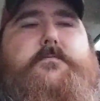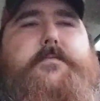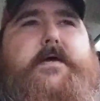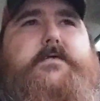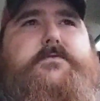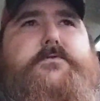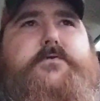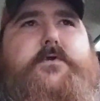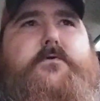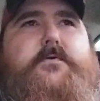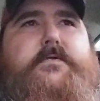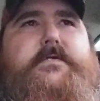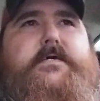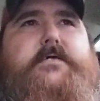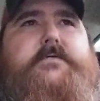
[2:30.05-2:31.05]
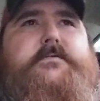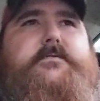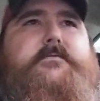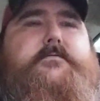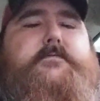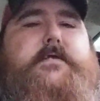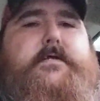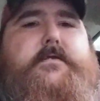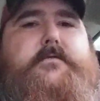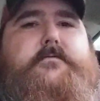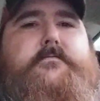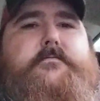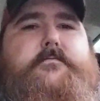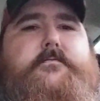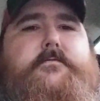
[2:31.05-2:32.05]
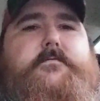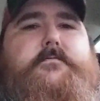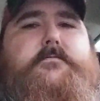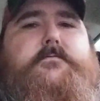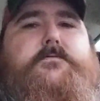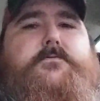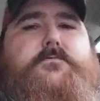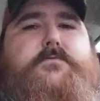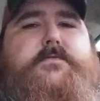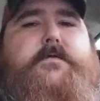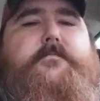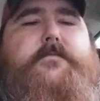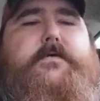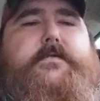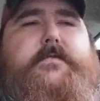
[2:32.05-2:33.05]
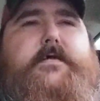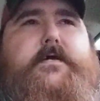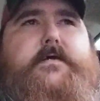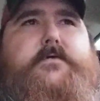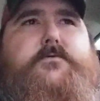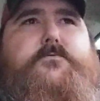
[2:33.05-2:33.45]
pass your urine test and do stuff like that,